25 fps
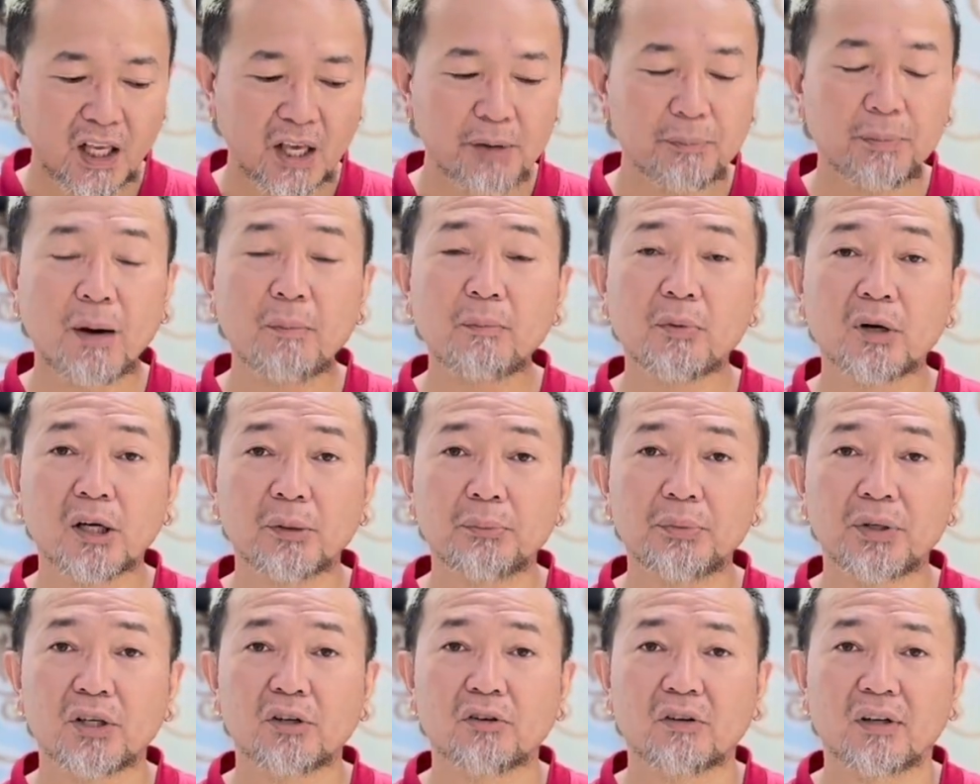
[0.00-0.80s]
if I'm
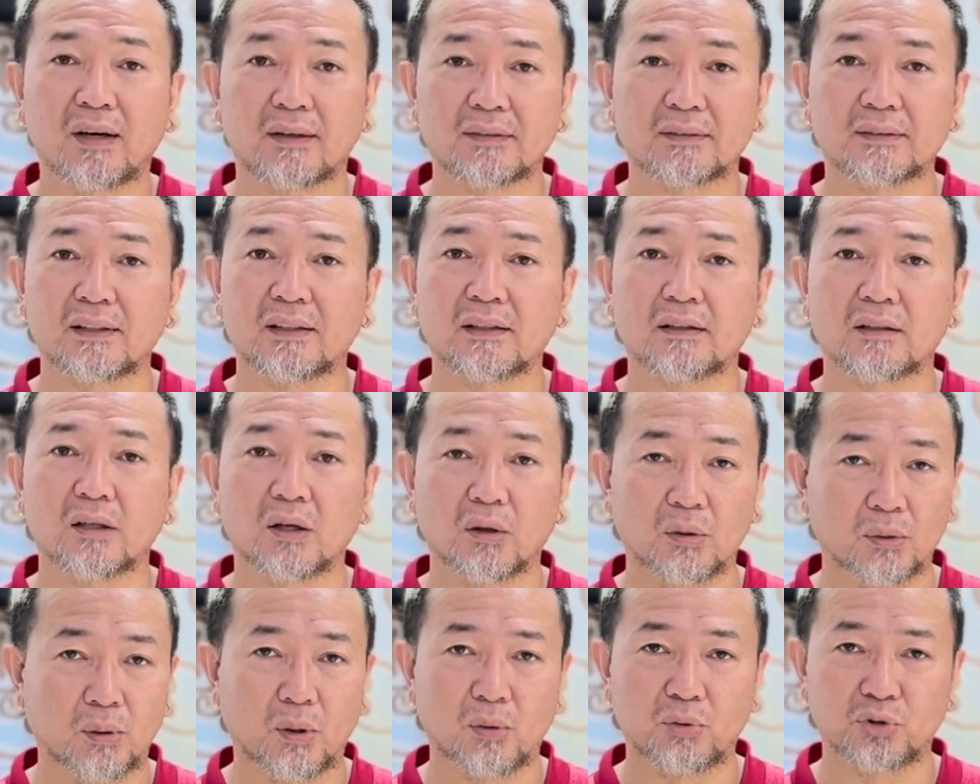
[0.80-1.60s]
gonna be collecting
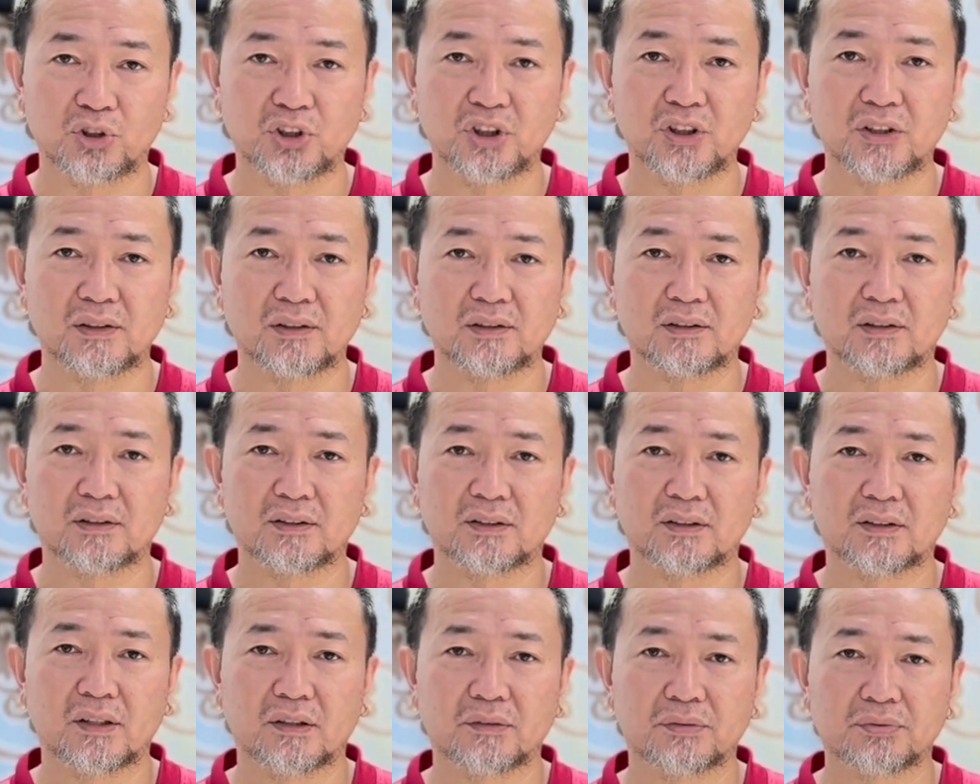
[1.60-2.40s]
low OGs
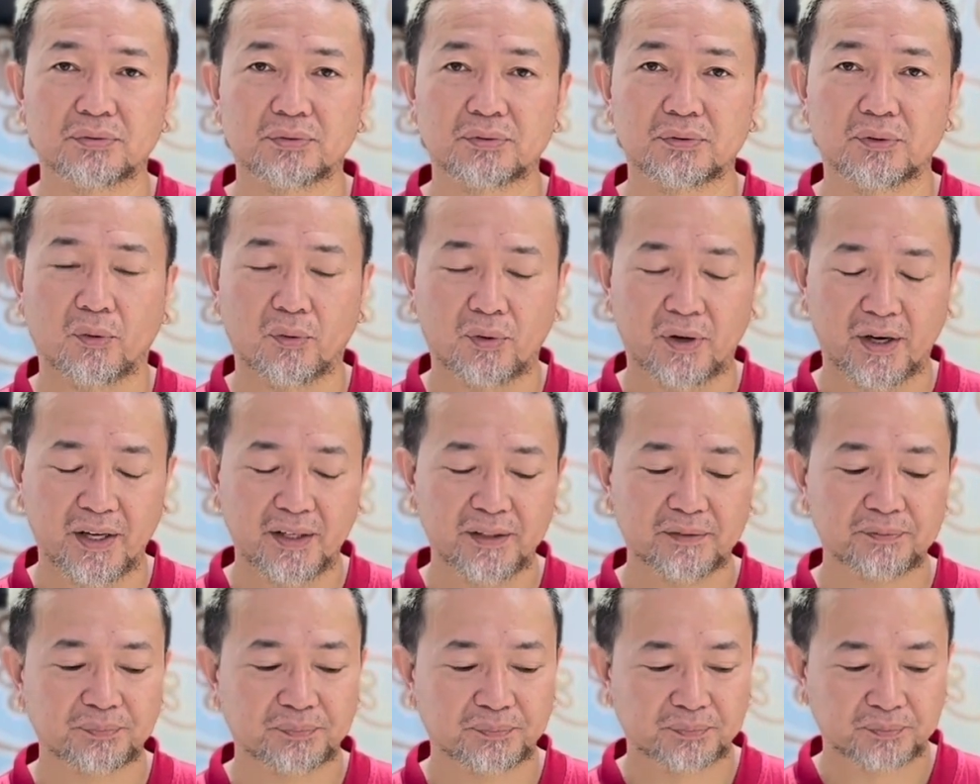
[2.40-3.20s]
and stuff.
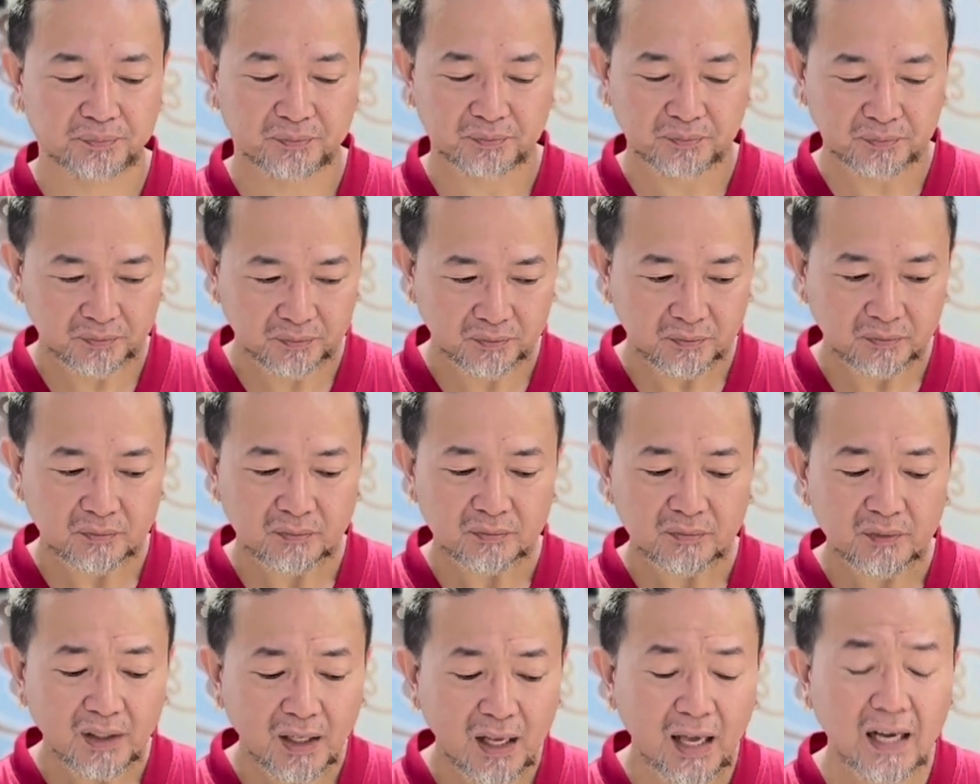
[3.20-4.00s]
Okay,
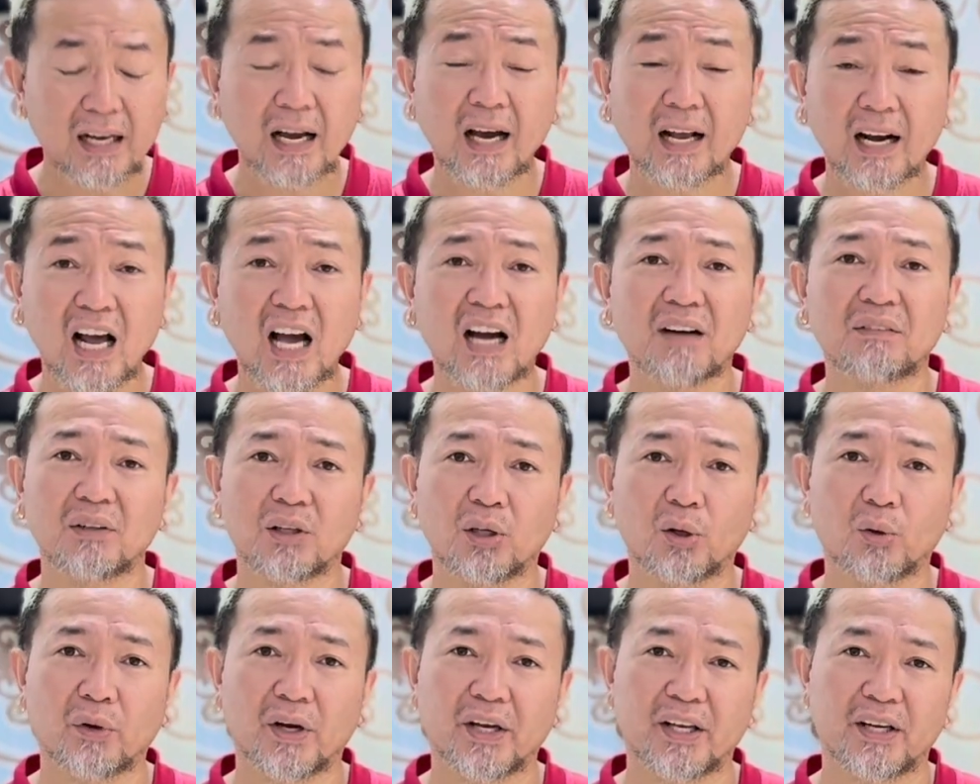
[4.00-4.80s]
I gotta have a
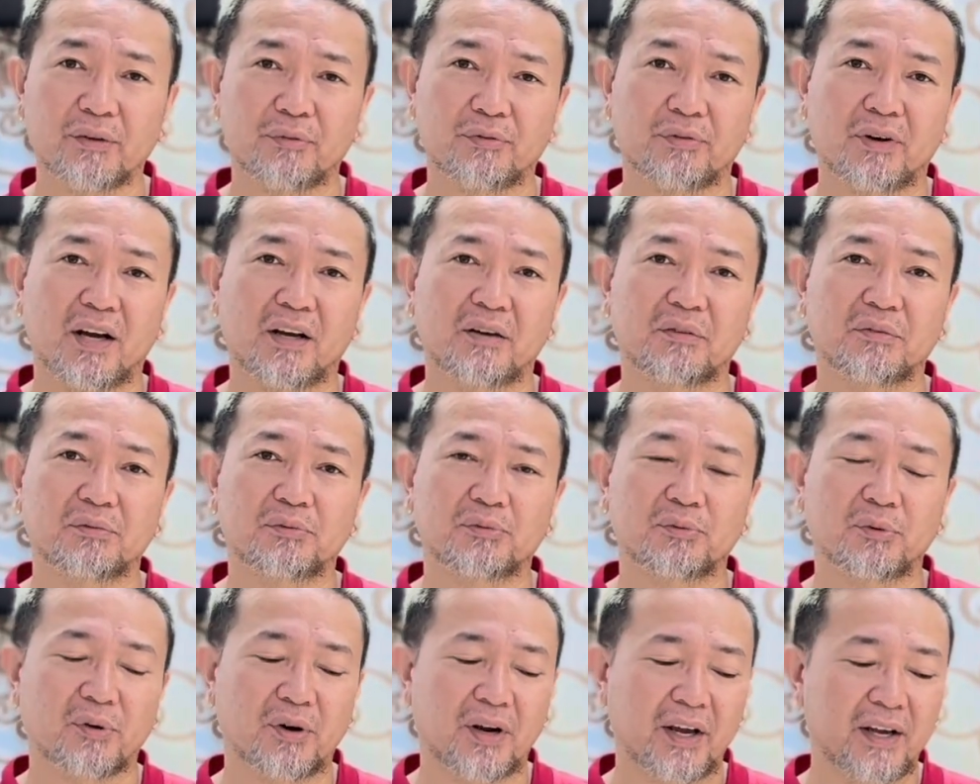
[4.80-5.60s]
low 85.
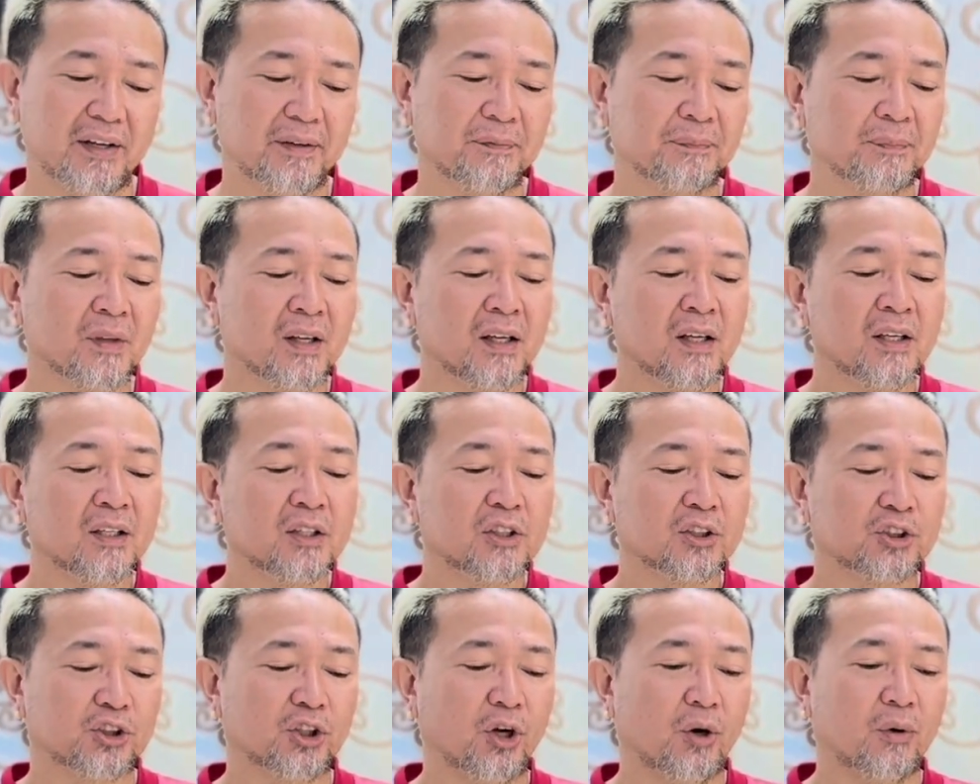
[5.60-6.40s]
Okay,
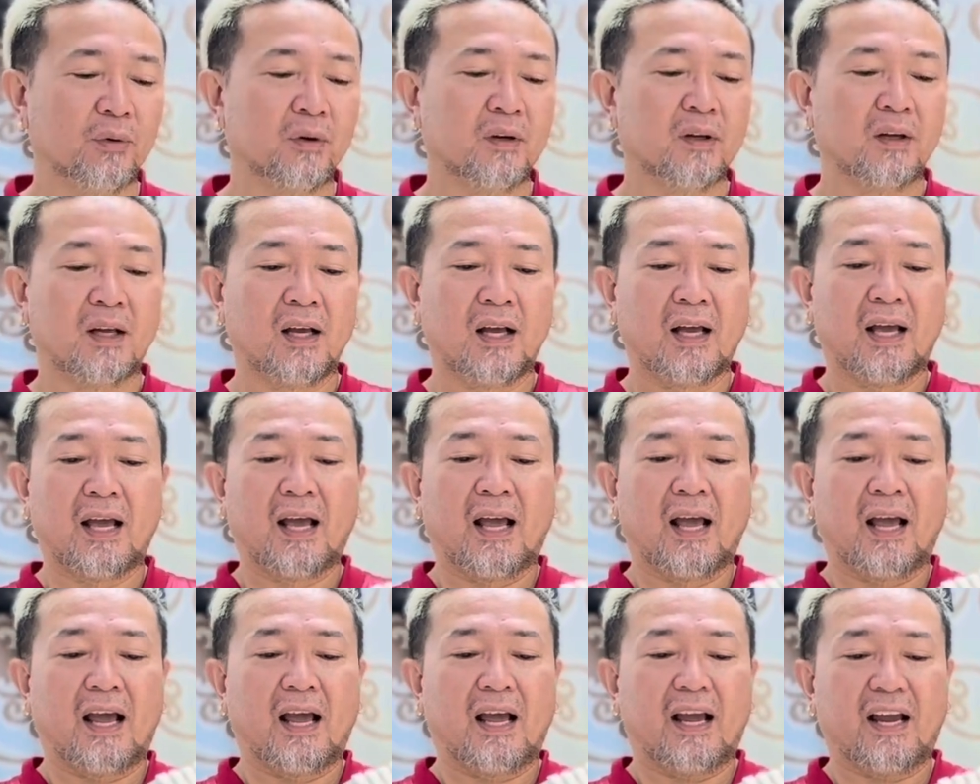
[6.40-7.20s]
so
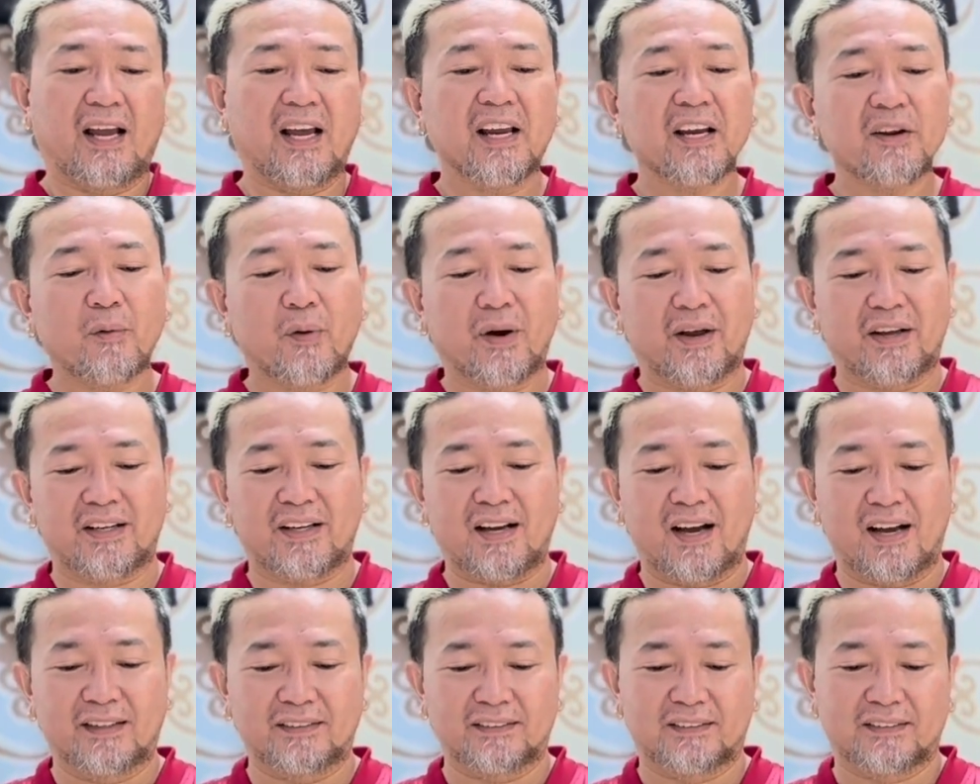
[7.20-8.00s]
anyway,
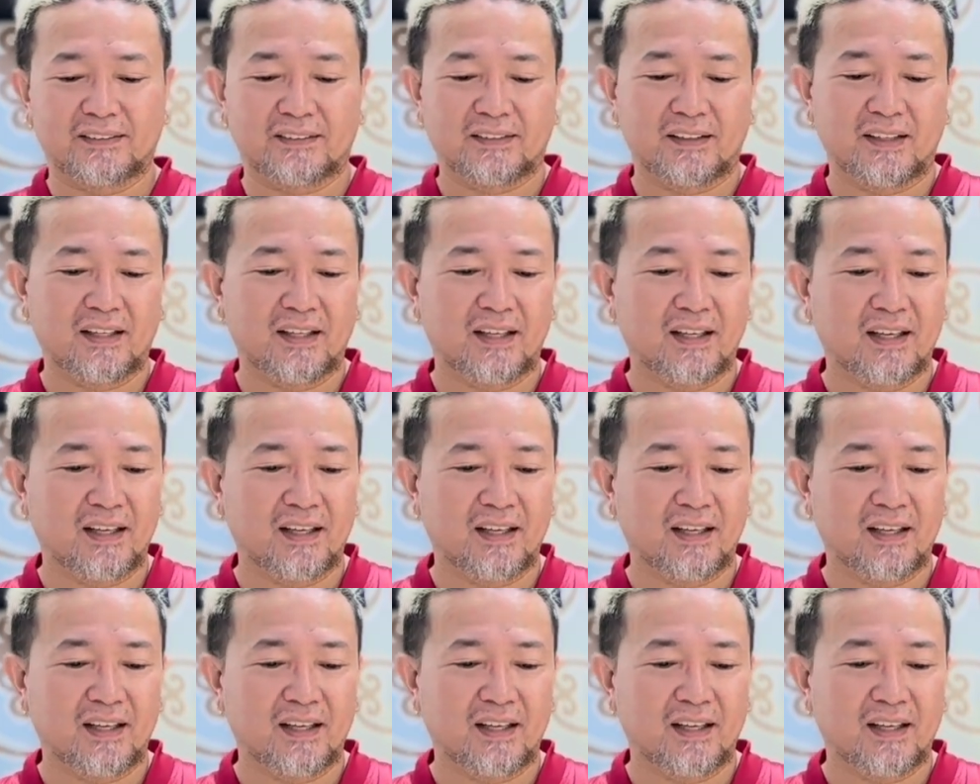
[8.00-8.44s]
guys,